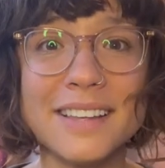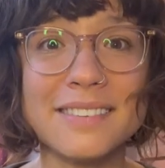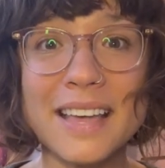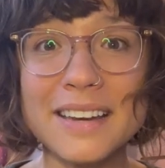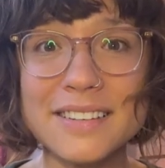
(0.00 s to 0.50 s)

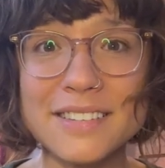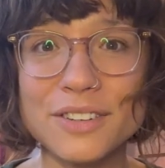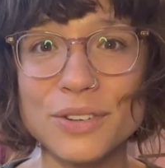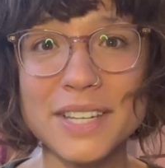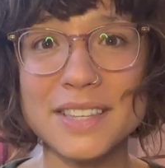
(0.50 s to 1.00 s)
excited to
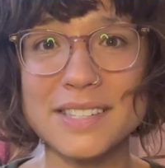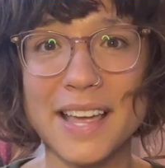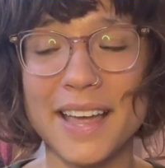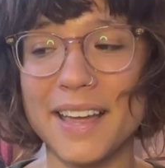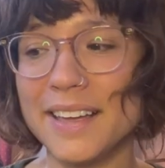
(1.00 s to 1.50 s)
greet the
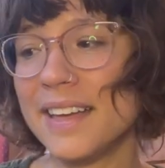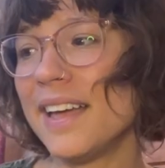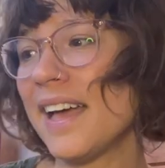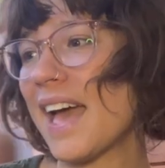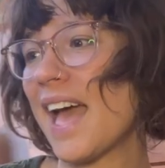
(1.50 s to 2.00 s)
day
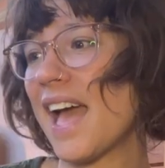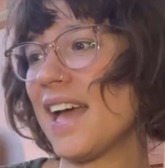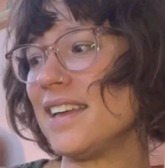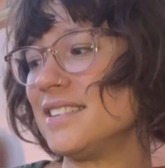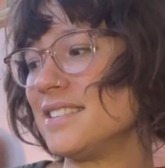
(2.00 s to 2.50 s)

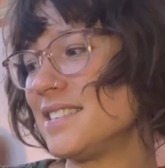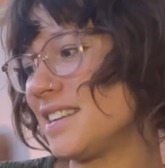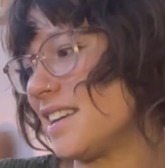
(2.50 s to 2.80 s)
and